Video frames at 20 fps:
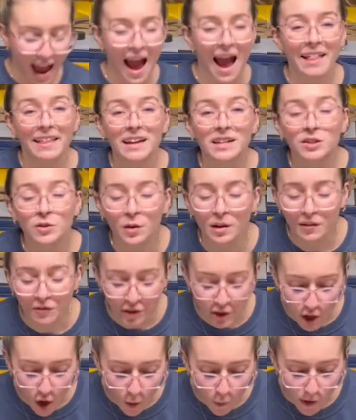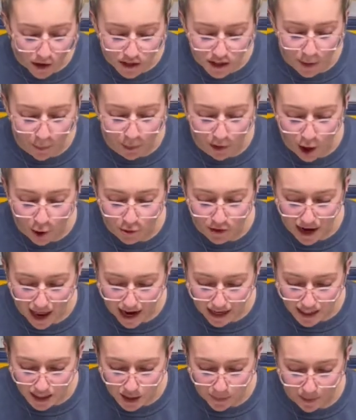I don't even know where to blow
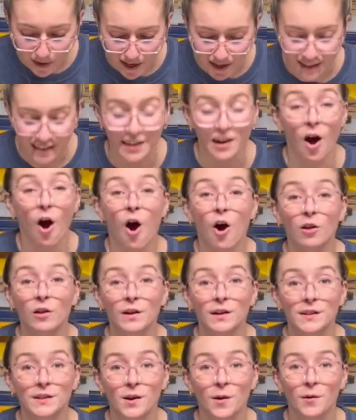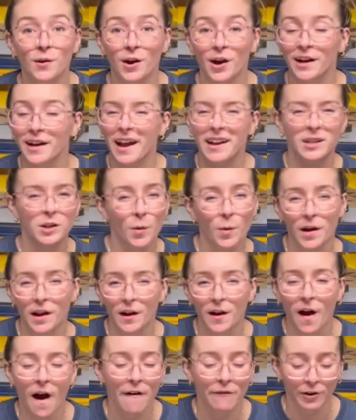next because it all looks so good. I don't want
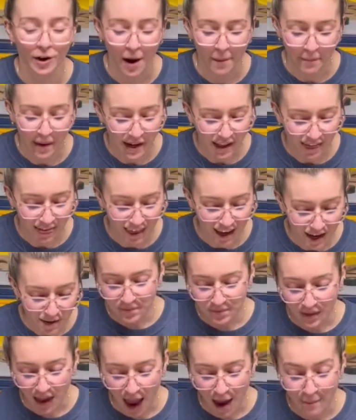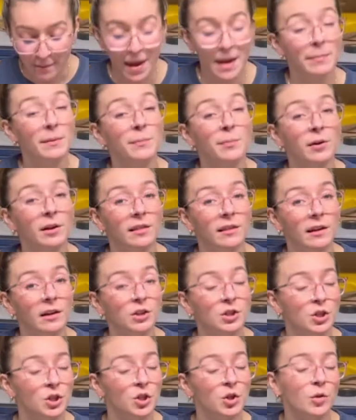to cover up anything. I maybe put a little
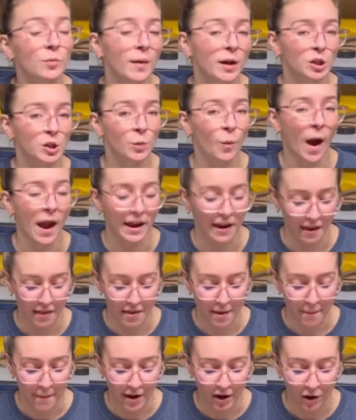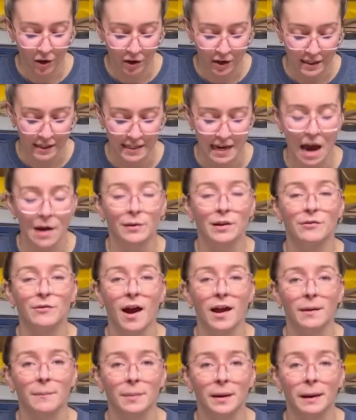too much white in the middle because now I've
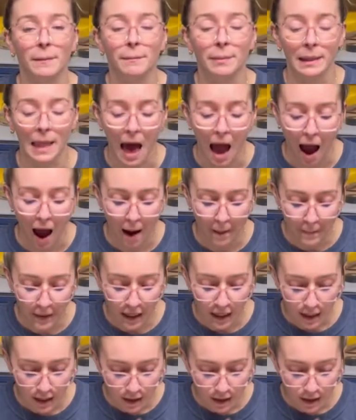got a big blob.